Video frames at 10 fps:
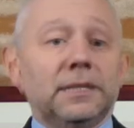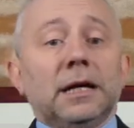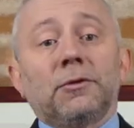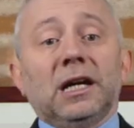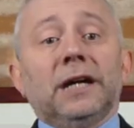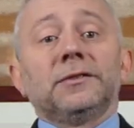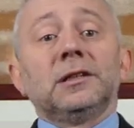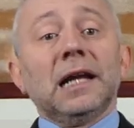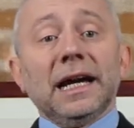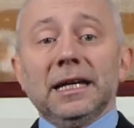Then we have the
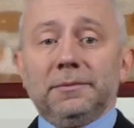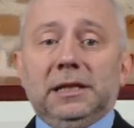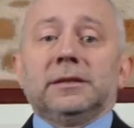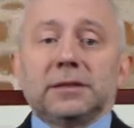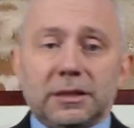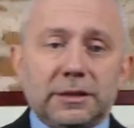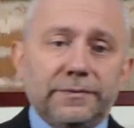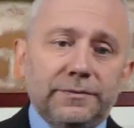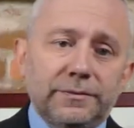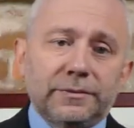liabilities.
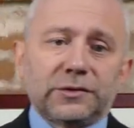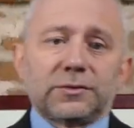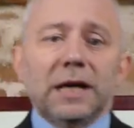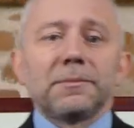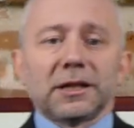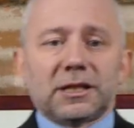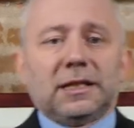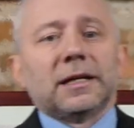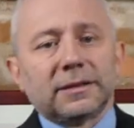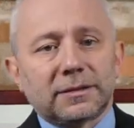This
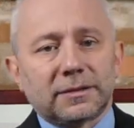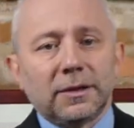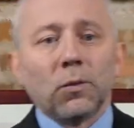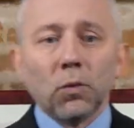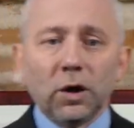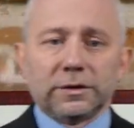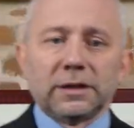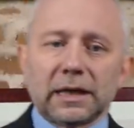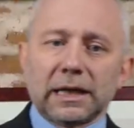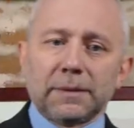represents what
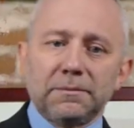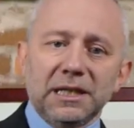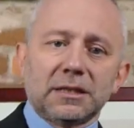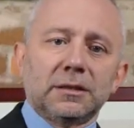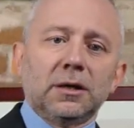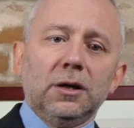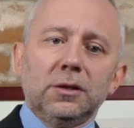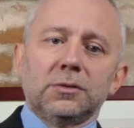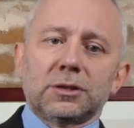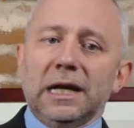the business
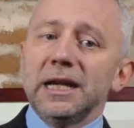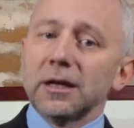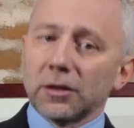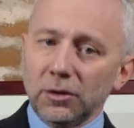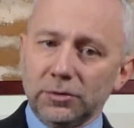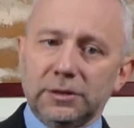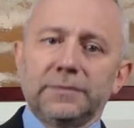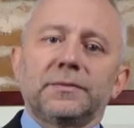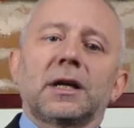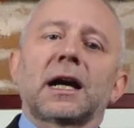owes,
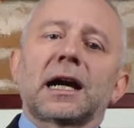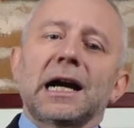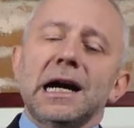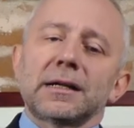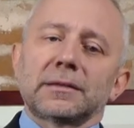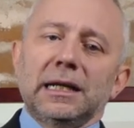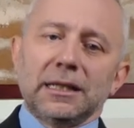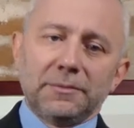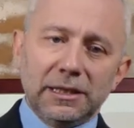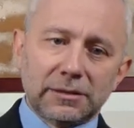including current
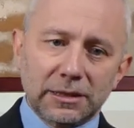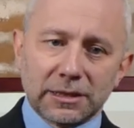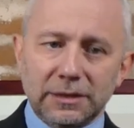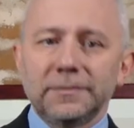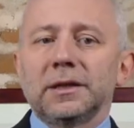liabilities,